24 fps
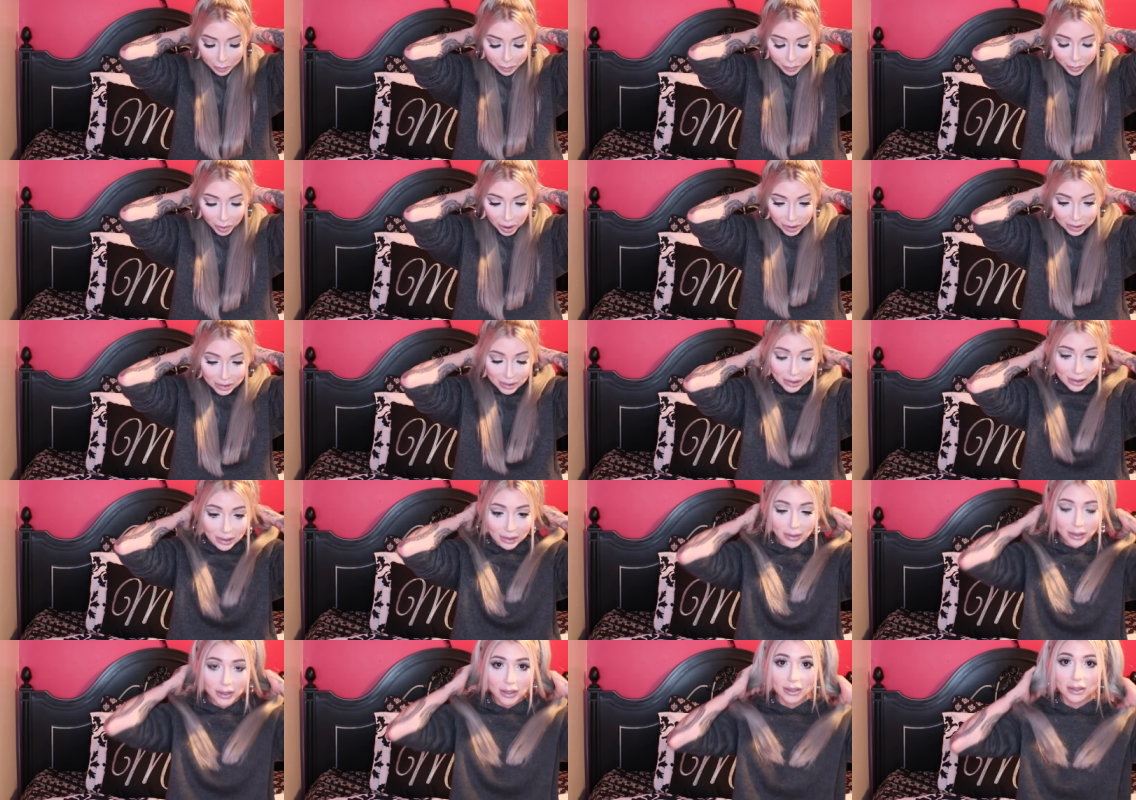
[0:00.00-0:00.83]
but
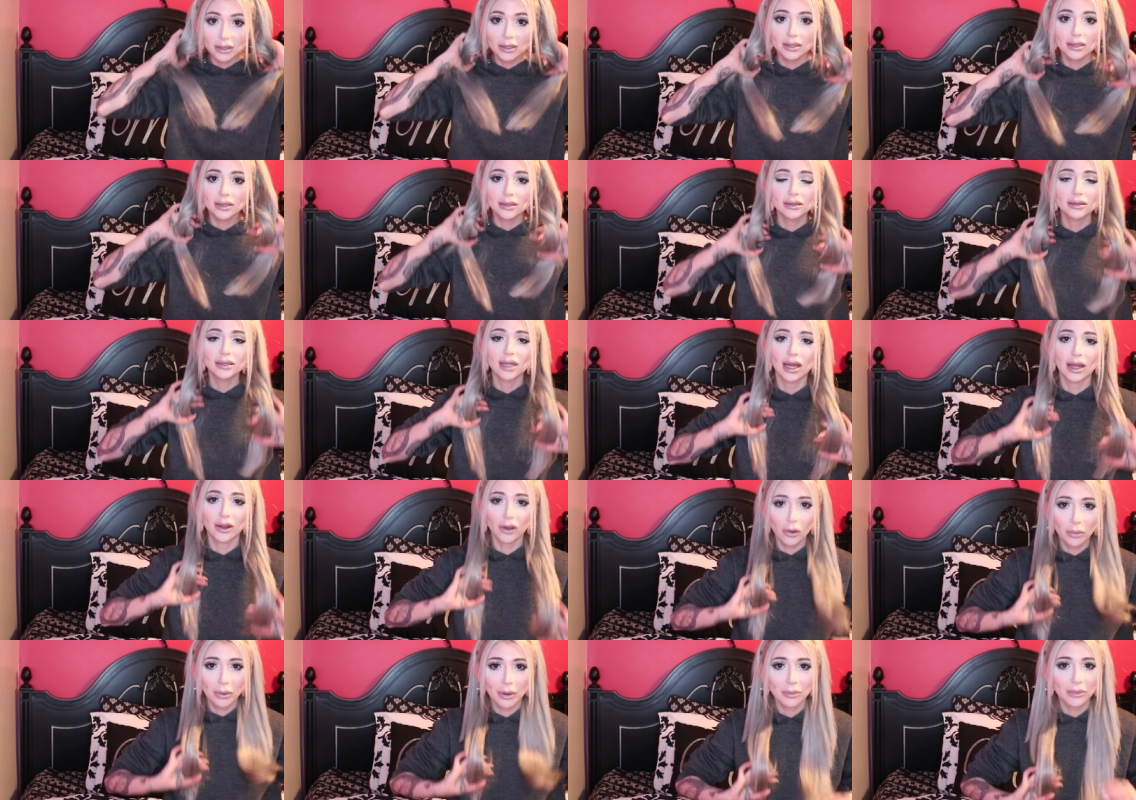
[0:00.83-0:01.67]
I
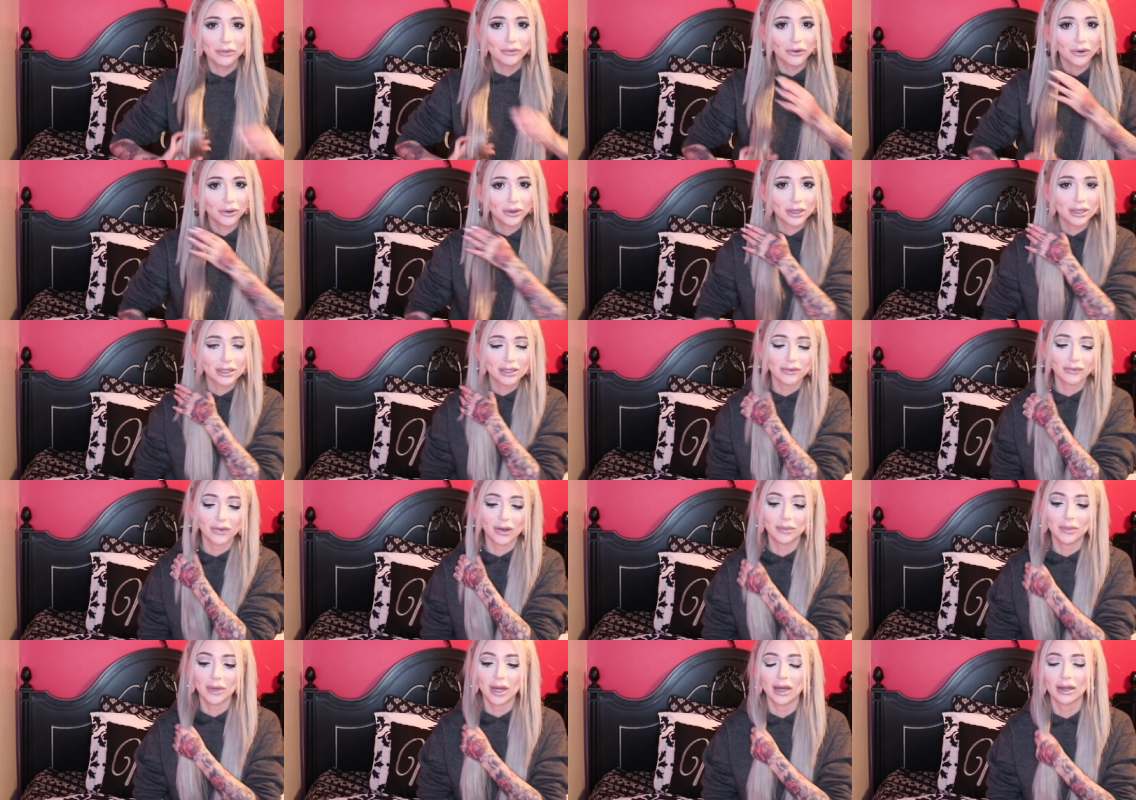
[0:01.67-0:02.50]
hope I'm in focus. If
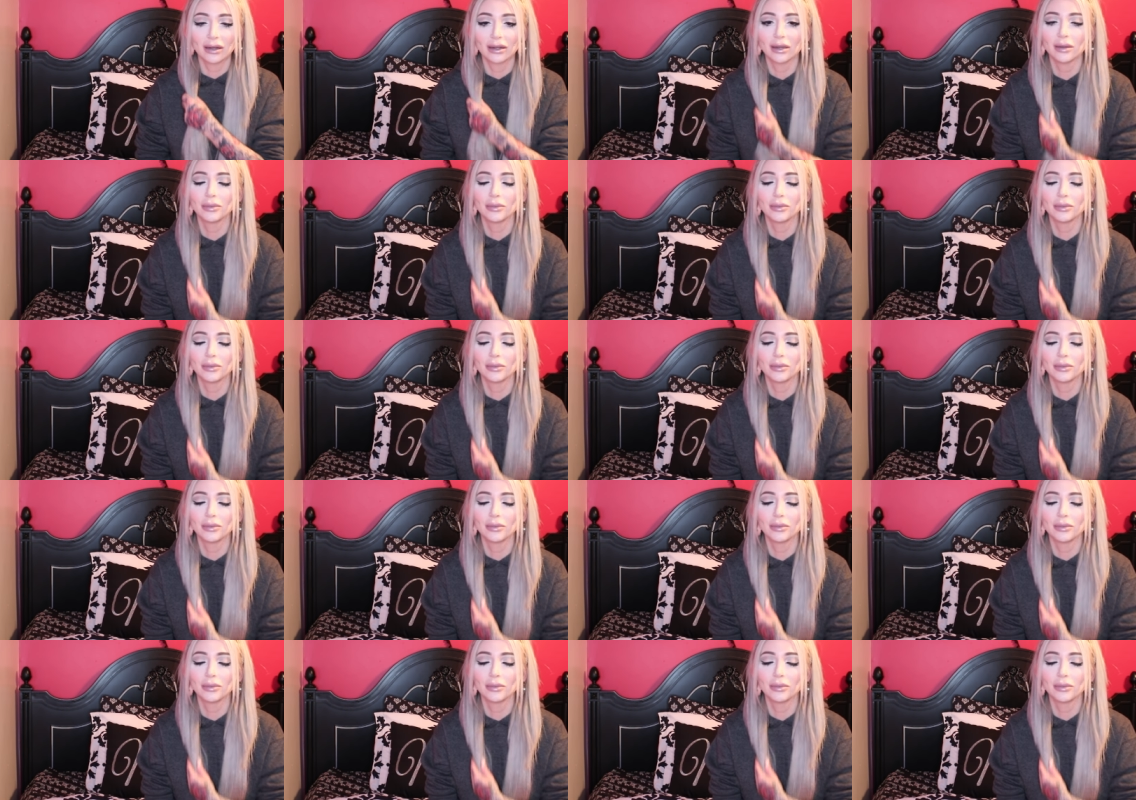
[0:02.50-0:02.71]
I'm not,